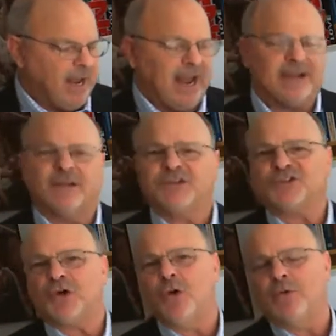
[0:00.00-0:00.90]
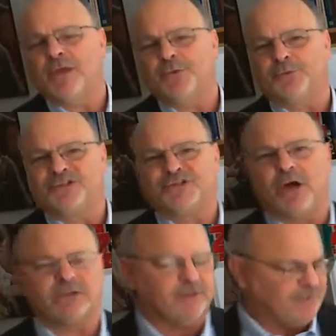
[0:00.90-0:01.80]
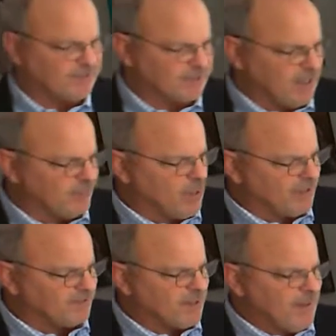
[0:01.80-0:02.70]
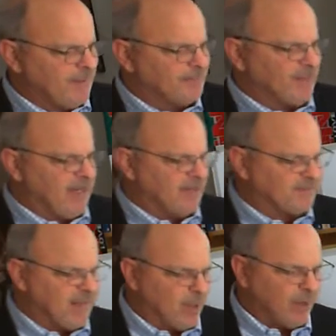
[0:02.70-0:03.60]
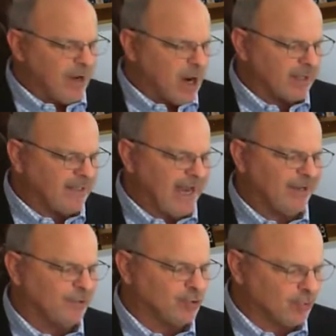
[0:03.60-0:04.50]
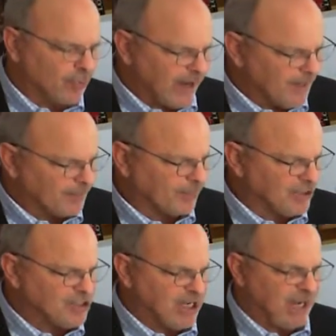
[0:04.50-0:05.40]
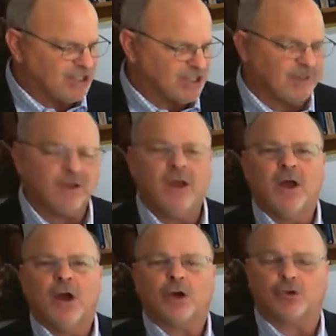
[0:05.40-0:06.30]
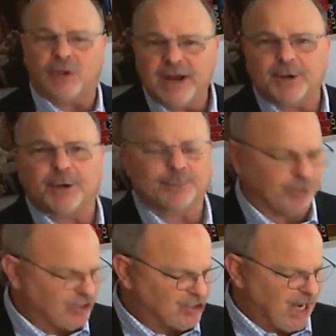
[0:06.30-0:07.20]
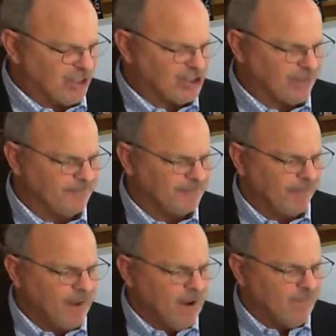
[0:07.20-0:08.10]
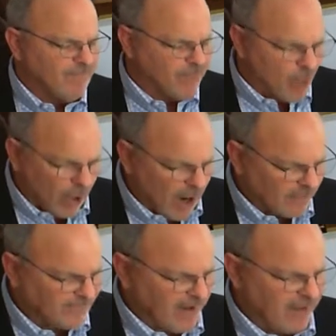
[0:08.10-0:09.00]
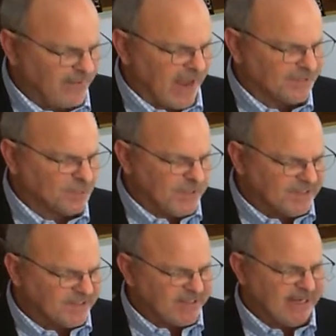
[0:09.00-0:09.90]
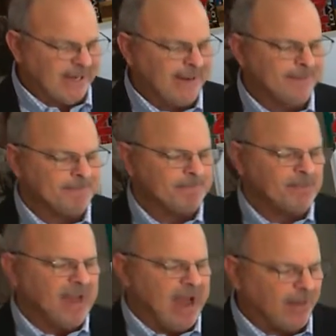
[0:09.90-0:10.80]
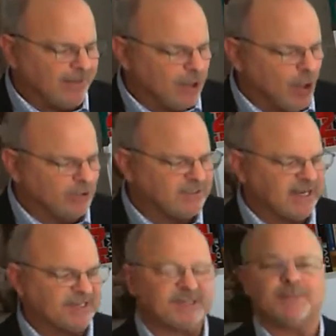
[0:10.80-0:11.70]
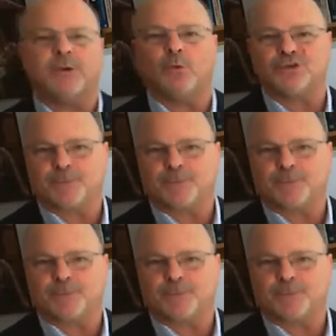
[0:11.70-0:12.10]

And so the result of this, loved ones, is that we ought to gain great appreciation greater appreciation for our faith as we see how the Old Testament was